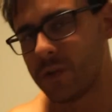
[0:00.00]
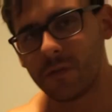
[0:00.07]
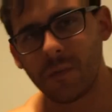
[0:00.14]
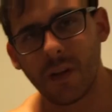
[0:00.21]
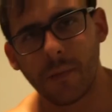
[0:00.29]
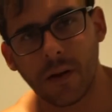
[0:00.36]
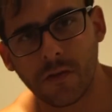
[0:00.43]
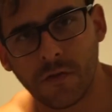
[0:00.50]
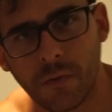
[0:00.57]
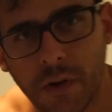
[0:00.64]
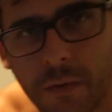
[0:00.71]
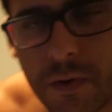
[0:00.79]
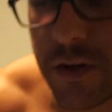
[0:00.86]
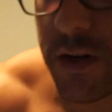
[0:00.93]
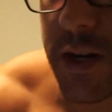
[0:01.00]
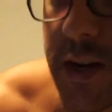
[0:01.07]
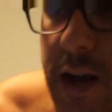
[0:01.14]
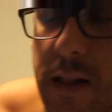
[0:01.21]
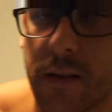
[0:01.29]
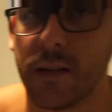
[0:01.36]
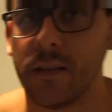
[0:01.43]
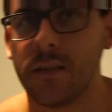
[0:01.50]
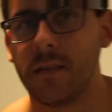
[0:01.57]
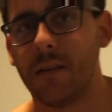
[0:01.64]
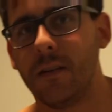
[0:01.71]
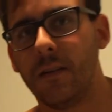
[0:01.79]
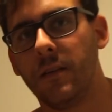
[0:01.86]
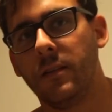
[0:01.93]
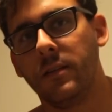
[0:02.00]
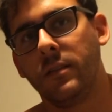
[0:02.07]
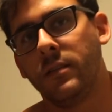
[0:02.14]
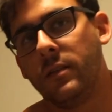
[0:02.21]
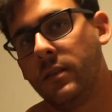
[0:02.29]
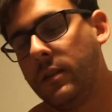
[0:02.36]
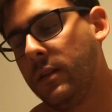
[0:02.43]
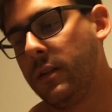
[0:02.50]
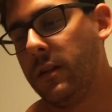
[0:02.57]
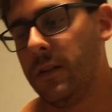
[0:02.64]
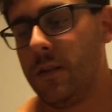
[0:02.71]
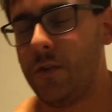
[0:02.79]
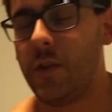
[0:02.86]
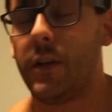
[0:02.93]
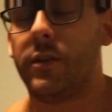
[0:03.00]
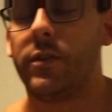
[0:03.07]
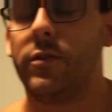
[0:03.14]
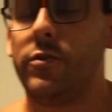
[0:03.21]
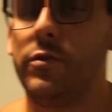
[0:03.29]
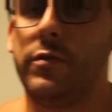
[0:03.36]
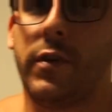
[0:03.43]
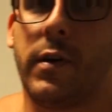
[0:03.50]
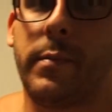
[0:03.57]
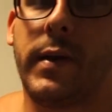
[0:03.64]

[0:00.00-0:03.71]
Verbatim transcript: puts me at about 2,100 calories, so try not to go too far